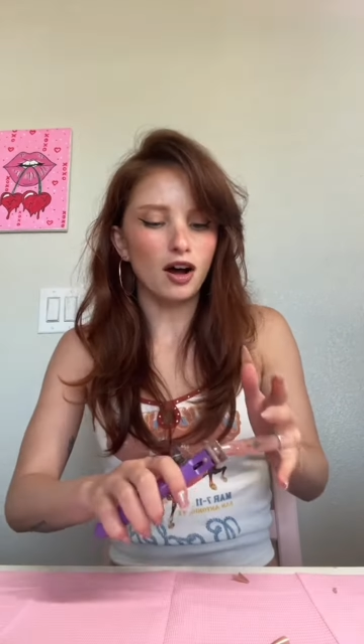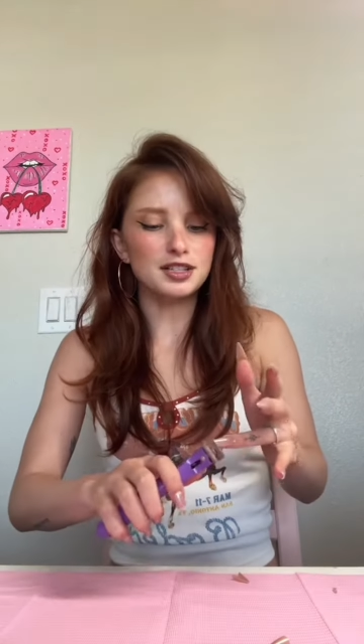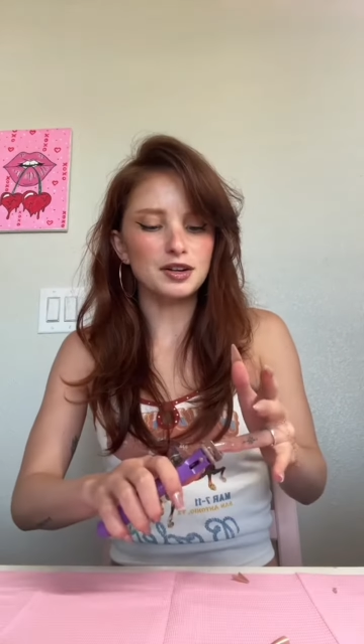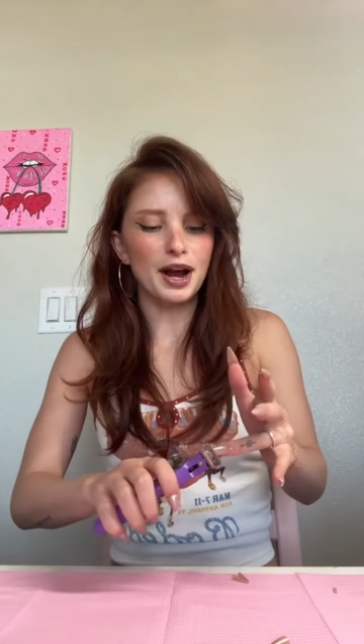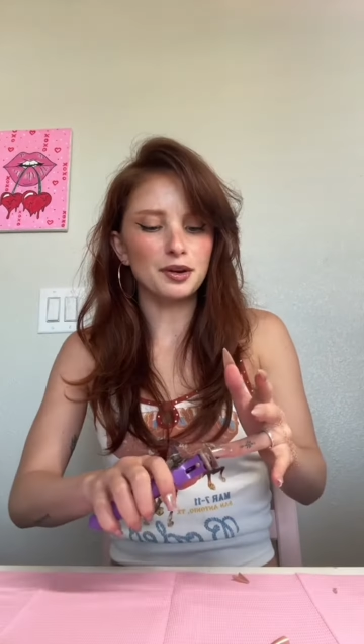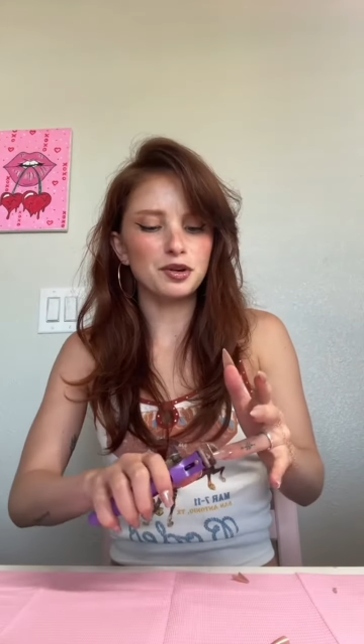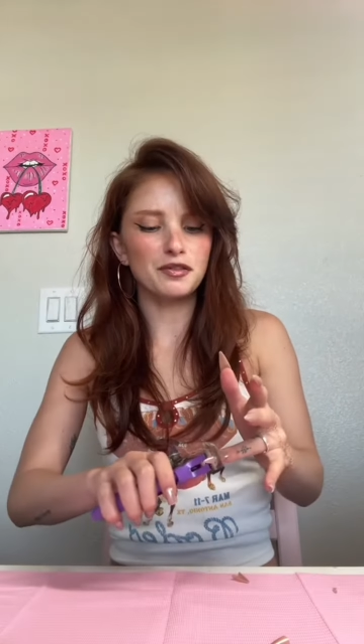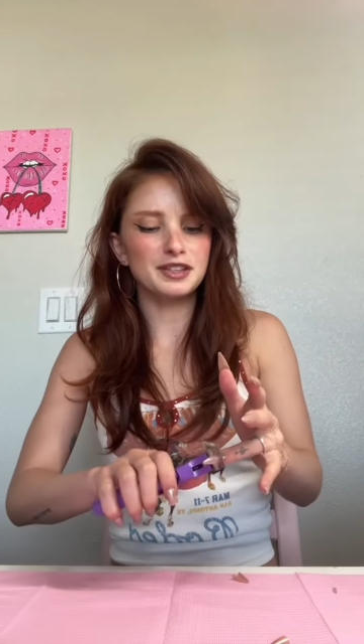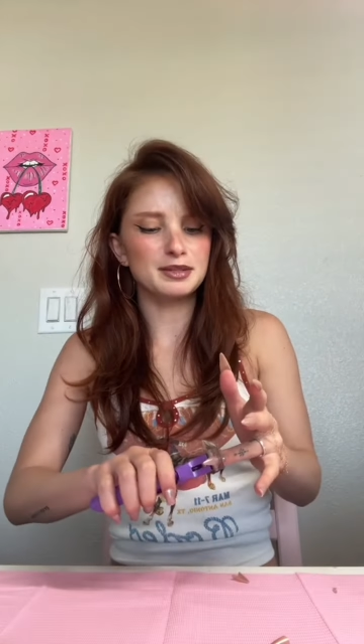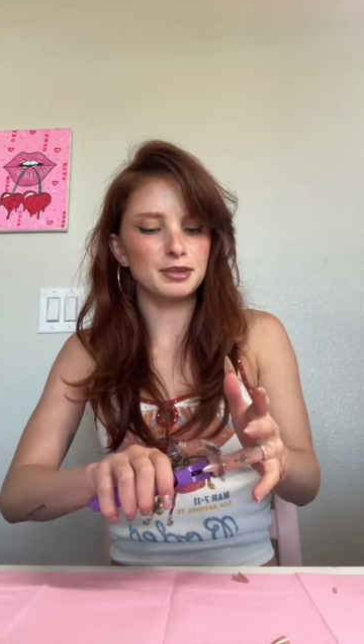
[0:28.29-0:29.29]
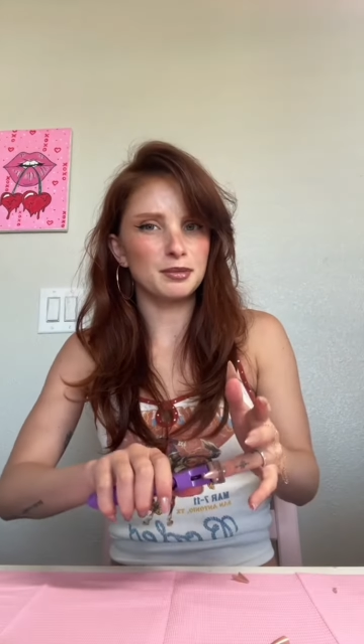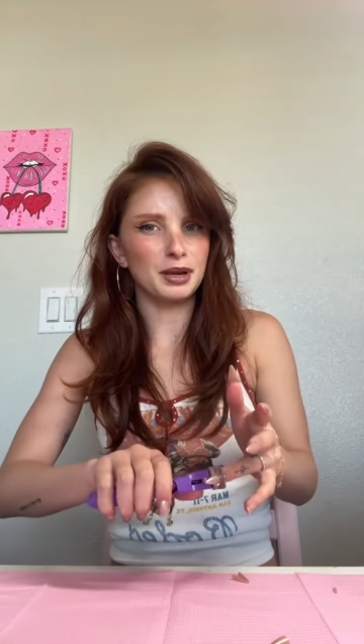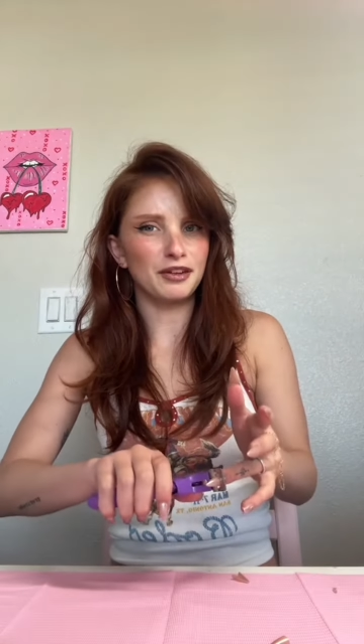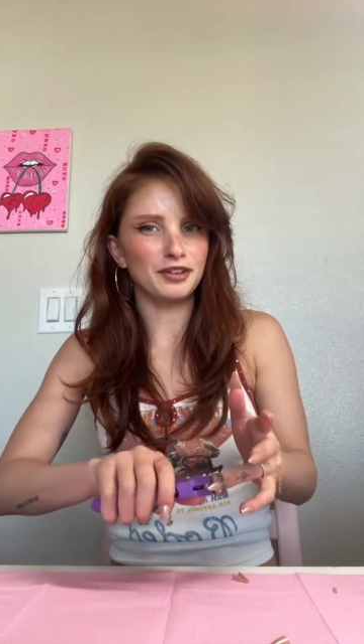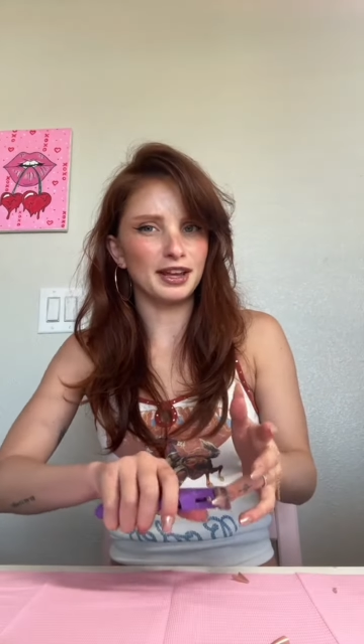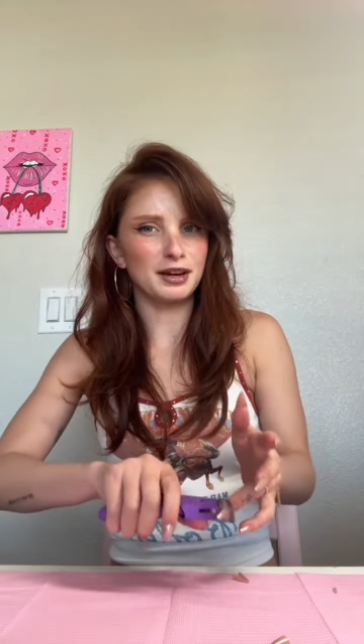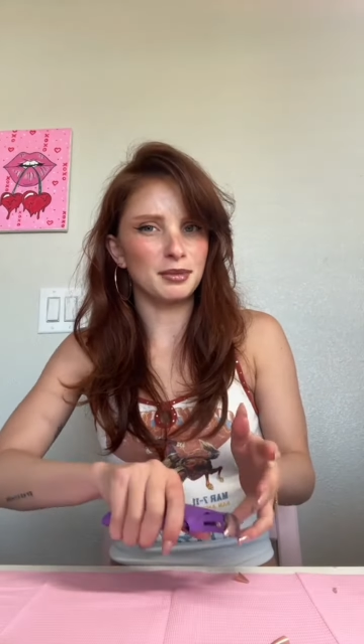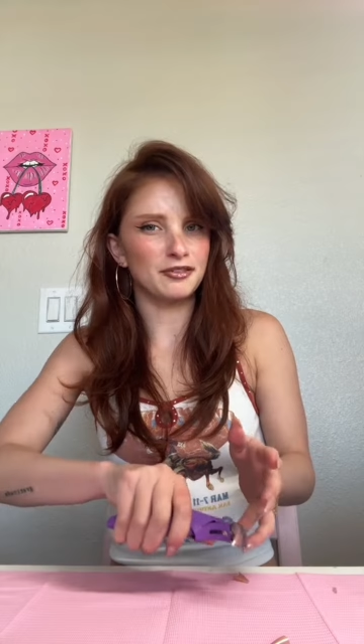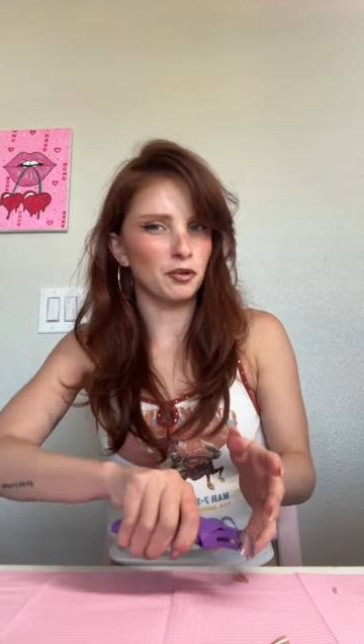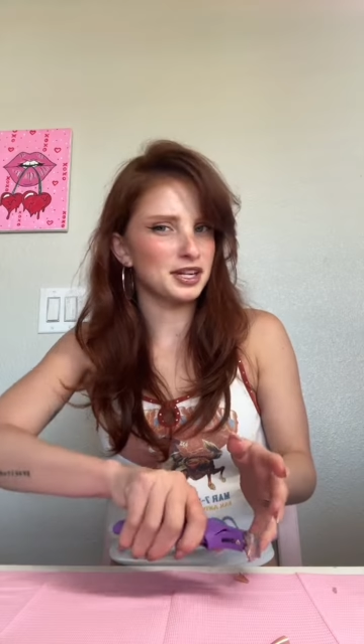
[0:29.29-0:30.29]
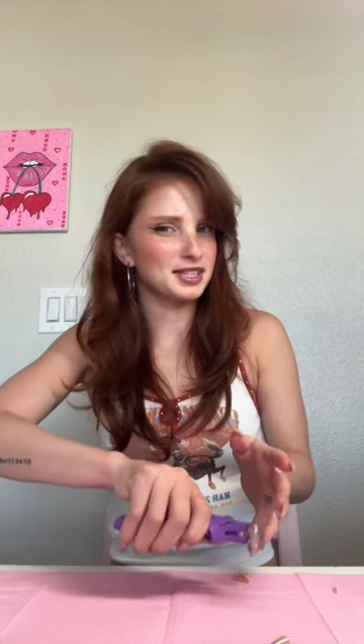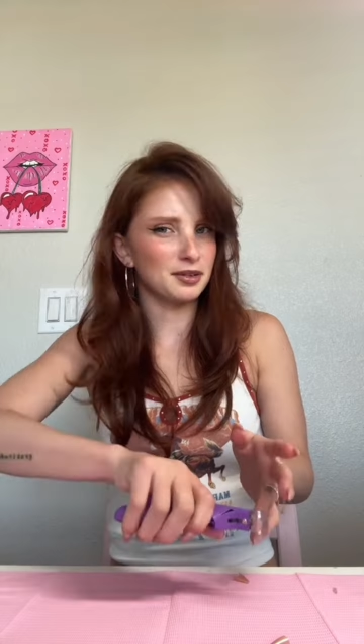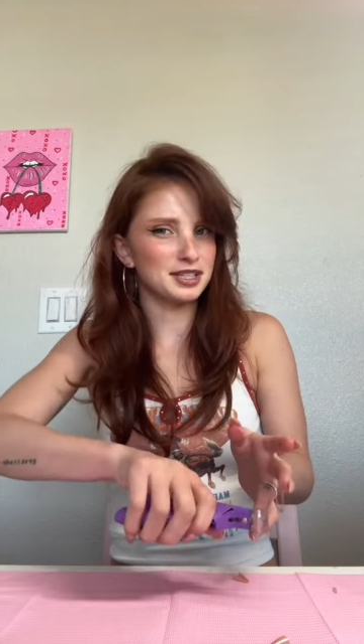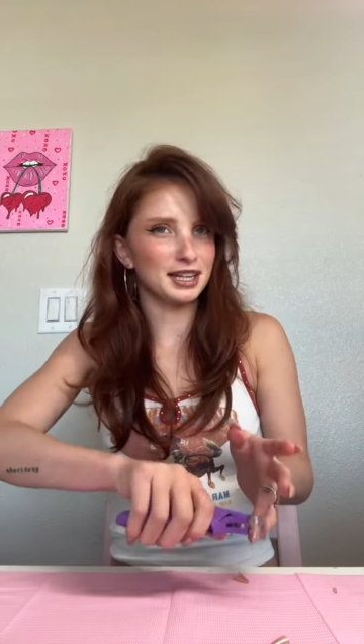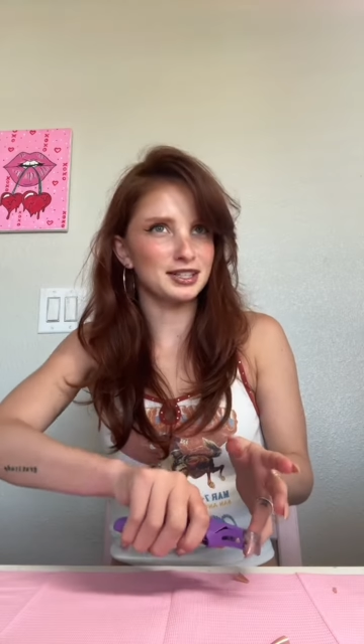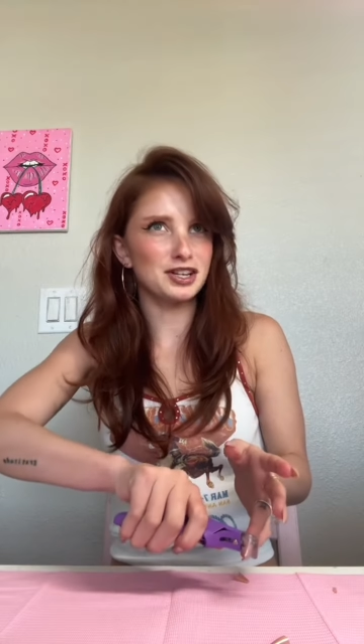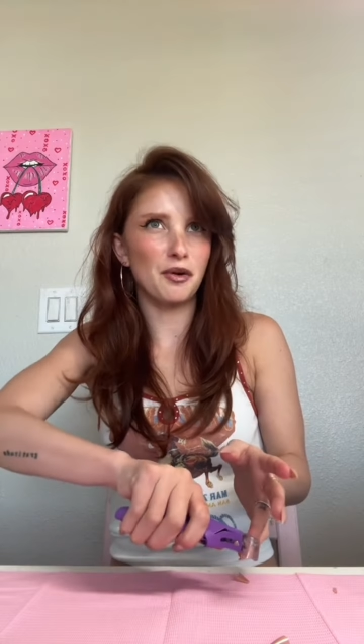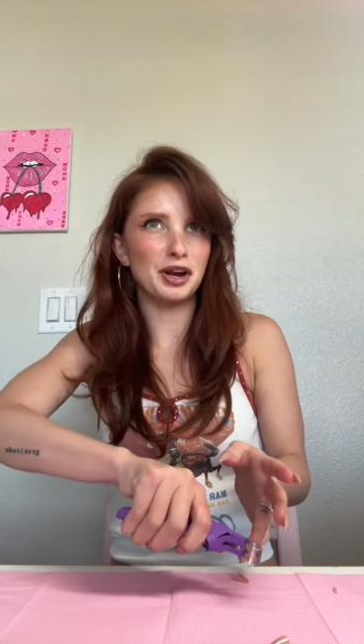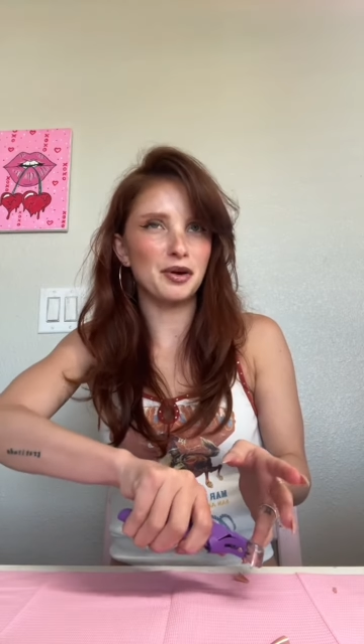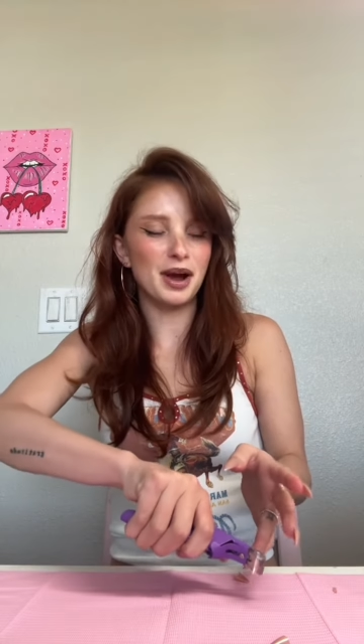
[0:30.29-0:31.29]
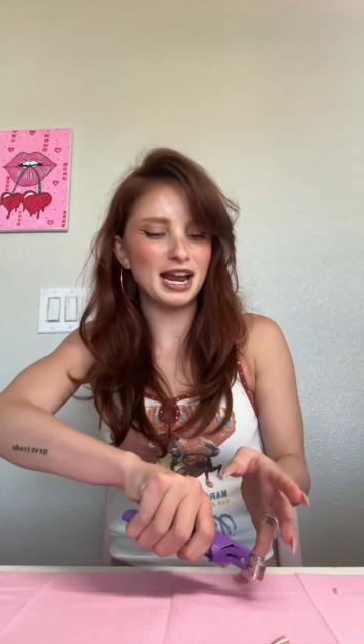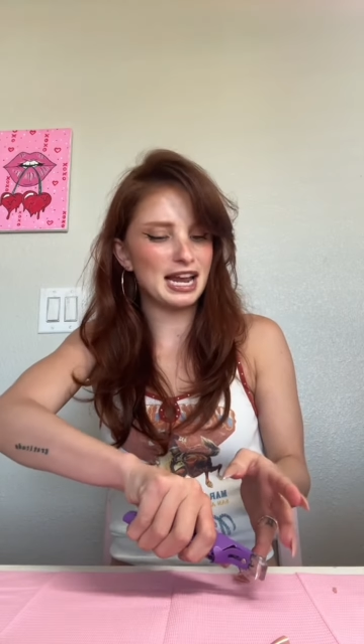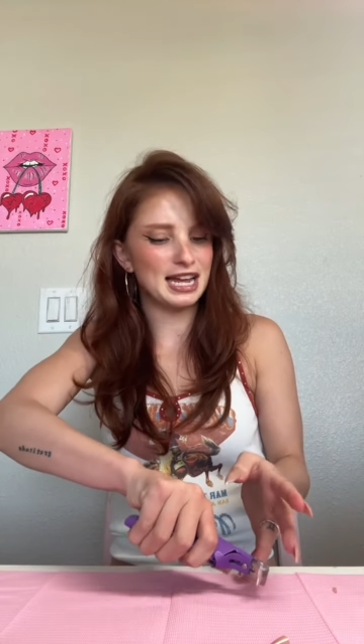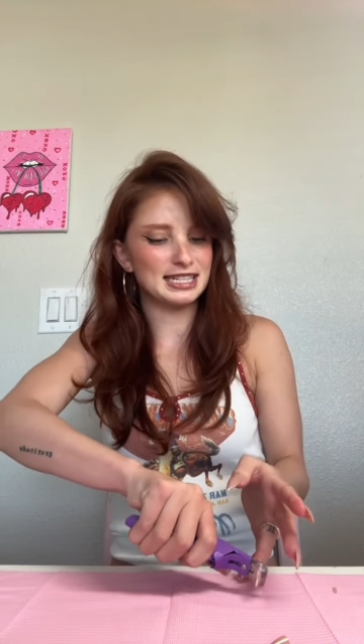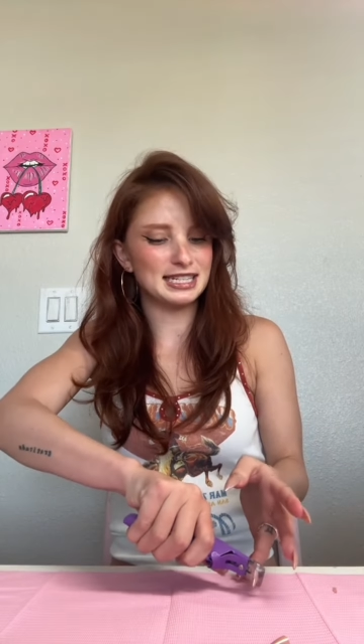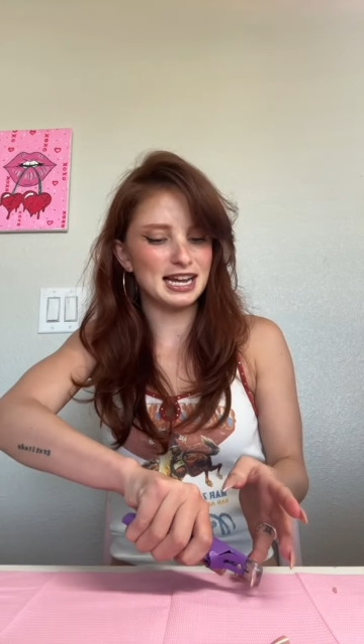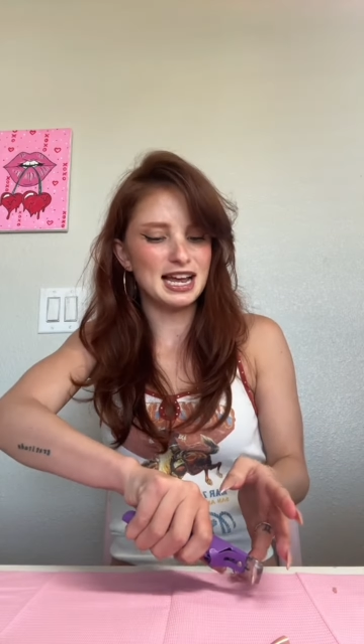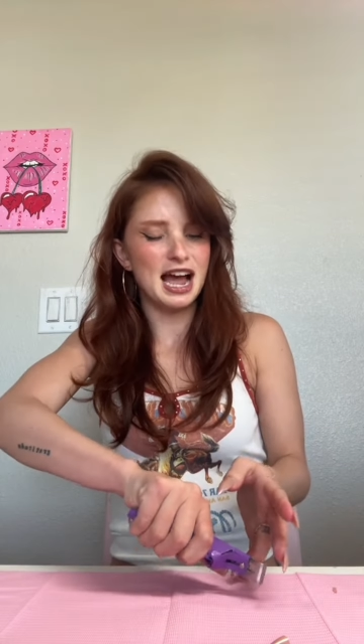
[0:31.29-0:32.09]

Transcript: Also, I don't know if it's me, but I feel like my voice sounds like it's going away, and